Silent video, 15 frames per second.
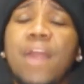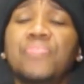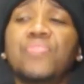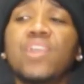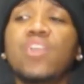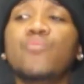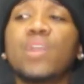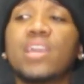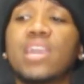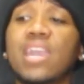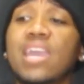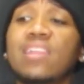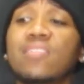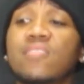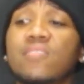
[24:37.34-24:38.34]
thing with
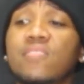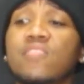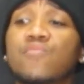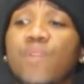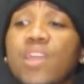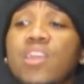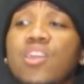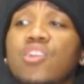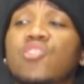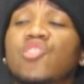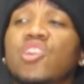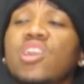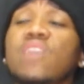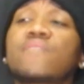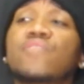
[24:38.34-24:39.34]
Candace is this right here.
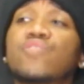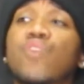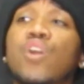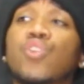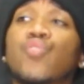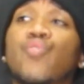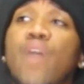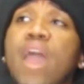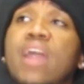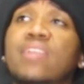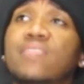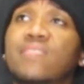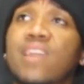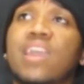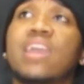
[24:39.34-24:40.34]
She even started crying
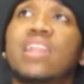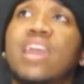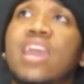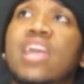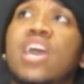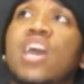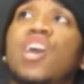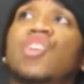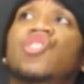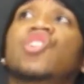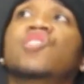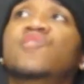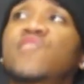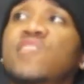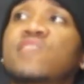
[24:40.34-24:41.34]
and saying that
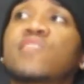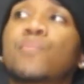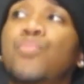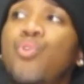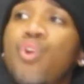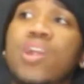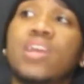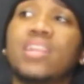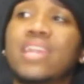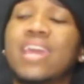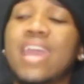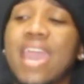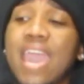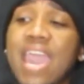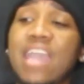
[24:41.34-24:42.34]
she's disappointed
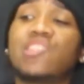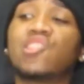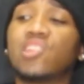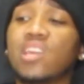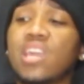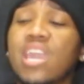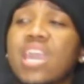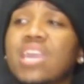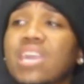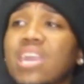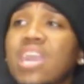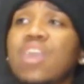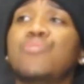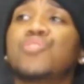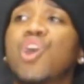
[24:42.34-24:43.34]
that Ashley and
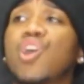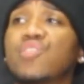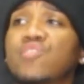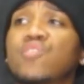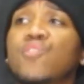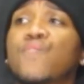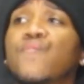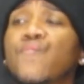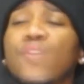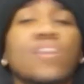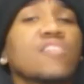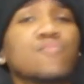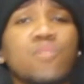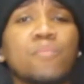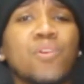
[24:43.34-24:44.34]
Karen are still
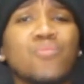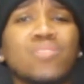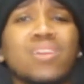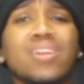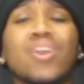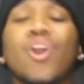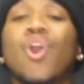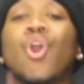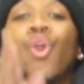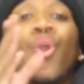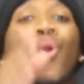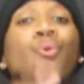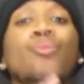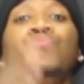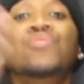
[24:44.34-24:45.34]
friends with Monique.
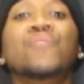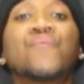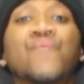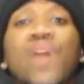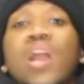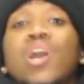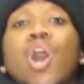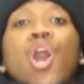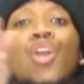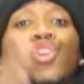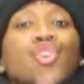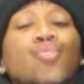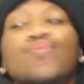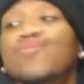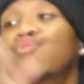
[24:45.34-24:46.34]
Who the fuck are
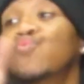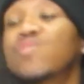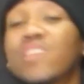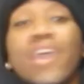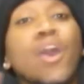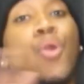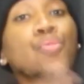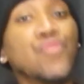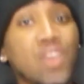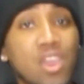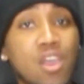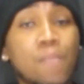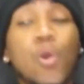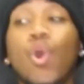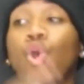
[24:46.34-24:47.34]
you to tell them